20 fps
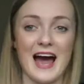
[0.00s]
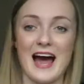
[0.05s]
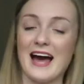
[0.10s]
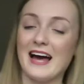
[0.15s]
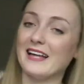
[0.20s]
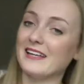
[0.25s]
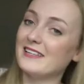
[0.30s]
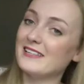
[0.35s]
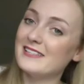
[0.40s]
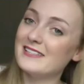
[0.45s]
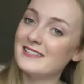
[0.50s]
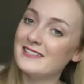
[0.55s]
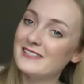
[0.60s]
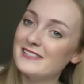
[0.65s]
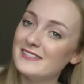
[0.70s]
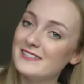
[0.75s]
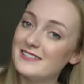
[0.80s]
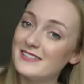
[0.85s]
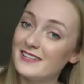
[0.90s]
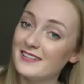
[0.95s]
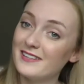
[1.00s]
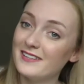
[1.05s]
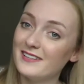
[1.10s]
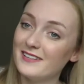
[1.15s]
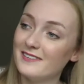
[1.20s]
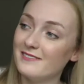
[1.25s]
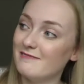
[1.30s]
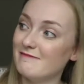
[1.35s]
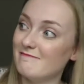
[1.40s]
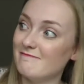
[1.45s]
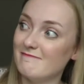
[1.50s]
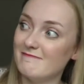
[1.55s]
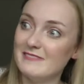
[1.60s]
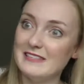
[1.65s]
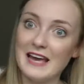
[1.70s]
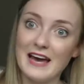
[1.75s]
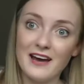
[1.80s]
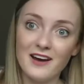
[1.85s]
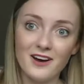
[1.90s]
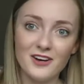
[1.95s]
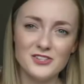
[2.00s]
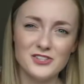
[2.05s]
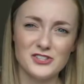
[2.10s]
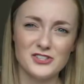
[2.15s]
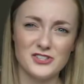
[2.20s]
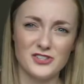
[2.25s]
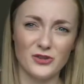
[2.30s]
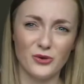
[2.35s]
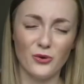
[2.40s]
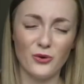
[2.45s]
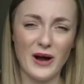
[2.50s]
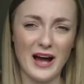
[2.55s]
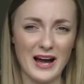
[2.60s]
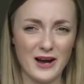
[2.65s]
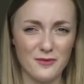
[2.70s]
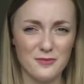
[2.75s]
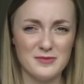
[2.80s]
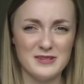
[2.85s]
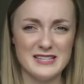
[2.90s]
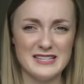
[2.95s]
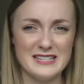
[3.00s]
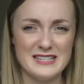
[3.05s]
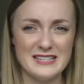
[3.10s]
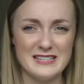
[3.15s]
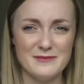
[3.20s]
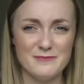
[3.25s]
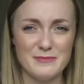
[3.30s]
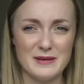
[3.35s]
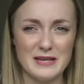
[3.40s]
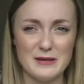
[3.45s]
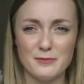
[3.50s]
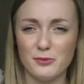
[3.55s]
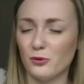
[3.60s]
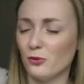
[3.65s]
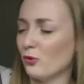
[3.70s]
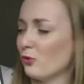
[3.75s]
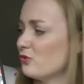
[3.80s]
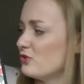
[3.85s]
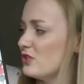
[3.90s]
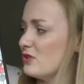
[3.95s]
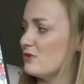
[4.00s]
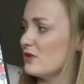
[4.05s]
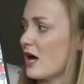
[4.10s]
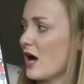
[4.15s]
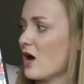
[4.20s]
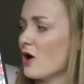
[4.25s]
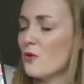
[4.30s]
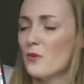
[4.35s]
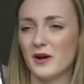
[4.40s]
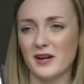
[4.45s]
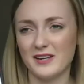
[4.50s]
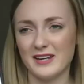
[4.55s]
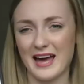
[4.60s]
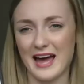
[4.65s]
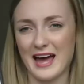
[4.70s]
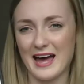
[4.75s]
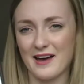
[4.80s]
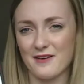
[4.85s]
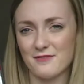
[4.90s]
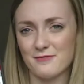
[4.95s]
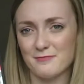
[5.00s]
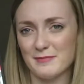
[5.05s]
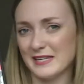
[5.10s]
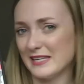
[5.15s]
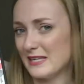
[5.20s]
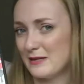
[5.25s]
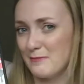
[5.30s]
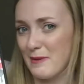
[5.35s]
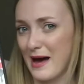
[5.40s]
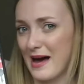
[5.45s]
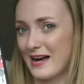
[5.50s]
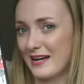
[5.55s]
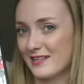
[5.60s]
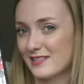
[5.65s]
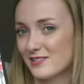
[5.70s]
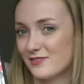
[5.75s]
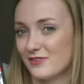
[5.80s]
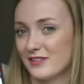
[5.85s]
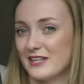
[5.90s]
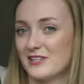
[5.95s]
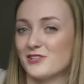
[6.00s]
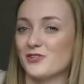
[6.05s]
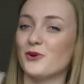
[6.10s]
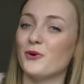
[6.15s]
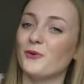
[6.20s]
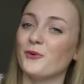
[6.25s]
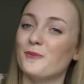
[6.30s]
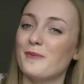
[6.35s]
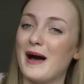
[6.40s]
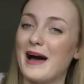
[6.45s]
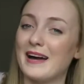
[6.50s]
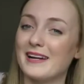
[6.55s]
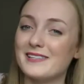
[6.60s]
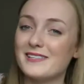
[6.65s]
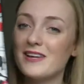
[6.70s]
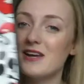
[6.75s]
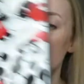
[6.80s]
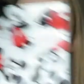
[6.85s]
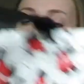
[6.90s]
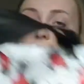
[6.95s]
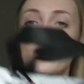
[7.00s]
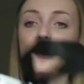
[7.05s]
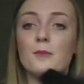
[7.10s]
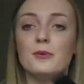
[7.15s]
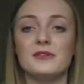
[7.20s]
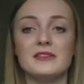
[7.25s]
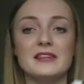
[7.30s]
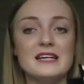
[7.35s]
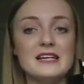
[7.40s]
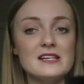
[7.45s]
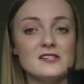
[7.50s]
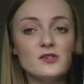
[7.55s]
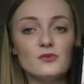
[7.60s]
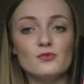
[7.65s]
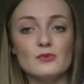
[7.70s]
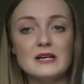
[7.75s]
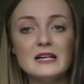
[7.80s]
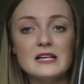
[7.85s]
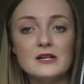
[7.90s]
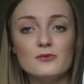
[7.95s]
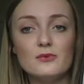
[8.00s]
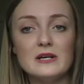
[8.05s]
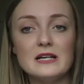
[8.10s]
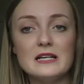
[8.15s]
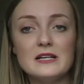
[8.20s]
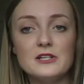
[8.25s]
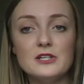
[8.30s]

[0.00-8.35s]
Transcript: and yeah, I just thought, how many people do you know are going to have Mickey bags for their school bags? But these are really